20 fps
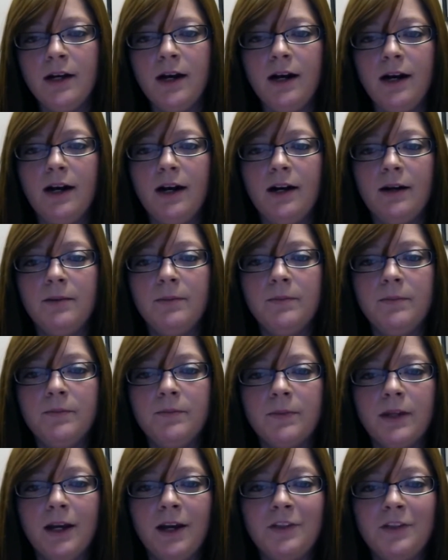
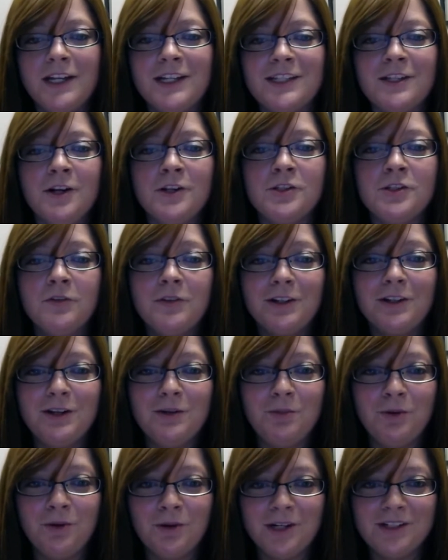I think it's also very
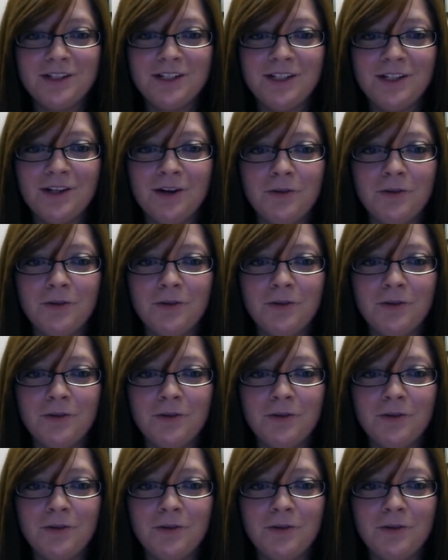important to